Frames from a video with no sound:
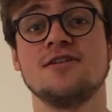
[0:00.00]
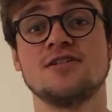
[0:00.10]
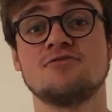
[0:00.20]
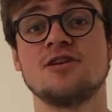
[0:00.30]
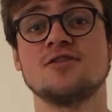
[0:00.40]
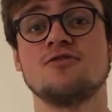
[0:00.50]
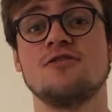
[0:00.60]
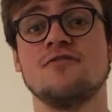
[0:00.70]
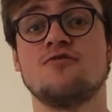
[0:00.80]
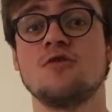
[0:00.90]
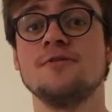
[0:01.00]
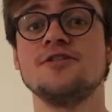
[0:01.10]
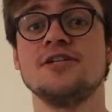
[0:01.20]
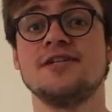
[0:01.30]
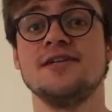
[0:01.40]
instructor, and former
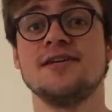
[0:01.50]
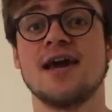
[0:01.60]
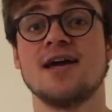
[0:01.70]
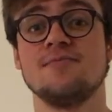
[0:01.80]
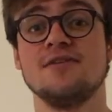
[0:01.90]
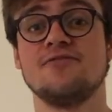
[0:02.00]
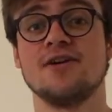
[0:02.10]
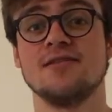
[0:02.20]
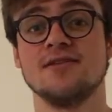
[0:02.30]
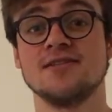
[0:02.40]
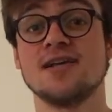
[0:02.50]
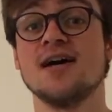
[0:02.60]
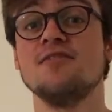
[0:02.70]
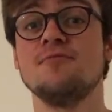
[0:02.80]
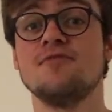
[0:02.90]
GT Academy finalist,
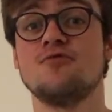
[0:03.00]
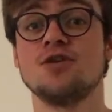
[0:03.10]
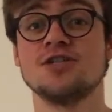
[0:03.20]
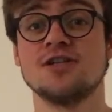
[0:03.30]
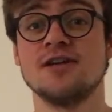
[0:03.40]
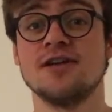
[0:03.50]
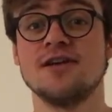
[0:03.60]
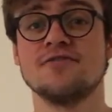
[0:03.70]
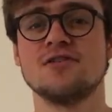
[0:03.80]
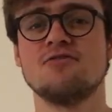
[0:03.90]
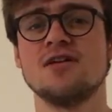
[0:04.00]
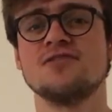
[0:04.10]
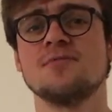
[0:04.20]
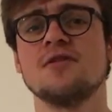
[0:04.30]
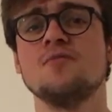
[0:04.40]
I've been fortunate enough to drive
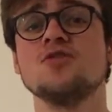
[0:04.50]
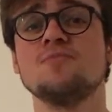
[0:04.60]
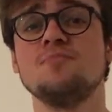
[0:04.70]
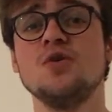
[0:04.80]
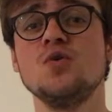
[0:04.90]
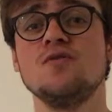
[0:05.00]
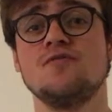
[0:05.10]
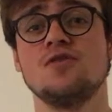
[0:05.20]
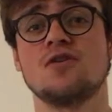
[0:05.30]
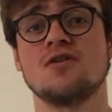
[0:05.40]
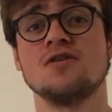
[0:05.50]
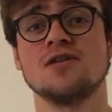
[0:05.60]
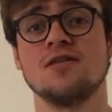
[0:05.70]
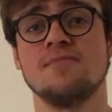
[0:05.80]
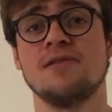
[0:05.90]
some of the most beautiful cars
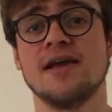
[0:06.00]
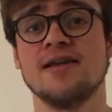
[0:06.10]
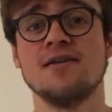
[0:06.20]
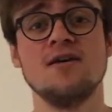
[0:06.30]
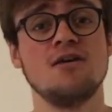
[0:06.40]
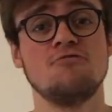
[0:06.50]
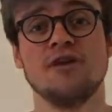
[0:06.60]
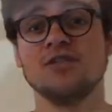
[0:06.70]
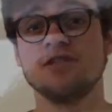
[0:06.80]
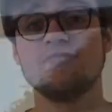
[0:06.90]
on the planet, ranging